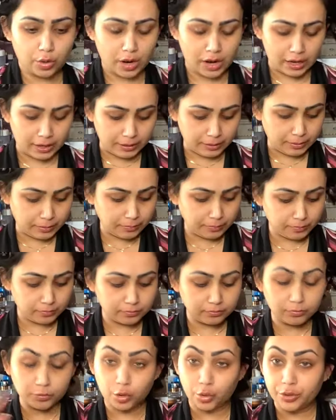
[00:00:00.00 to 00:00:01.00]
I am
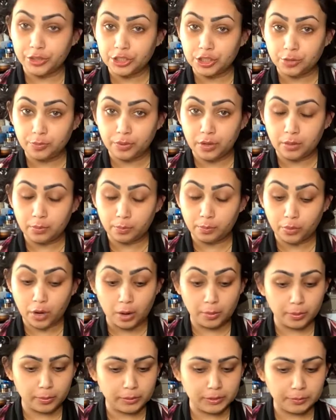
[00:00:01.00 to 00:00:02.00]
going to
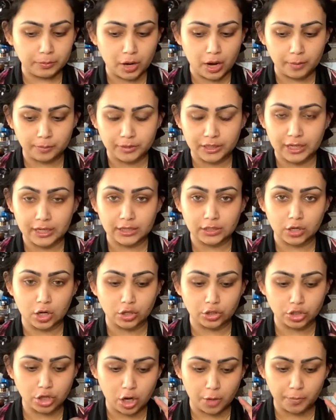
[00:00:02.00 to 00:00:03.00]
probably pop that
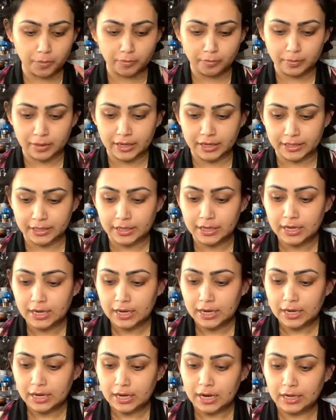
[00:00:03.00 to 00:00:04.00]
on top of my
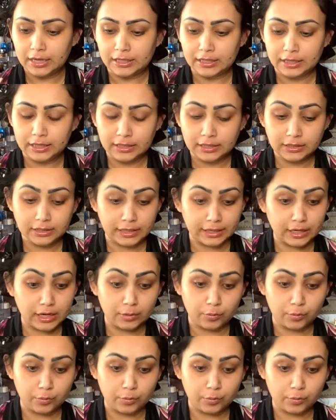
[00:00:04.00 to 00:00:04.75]
eyelid, like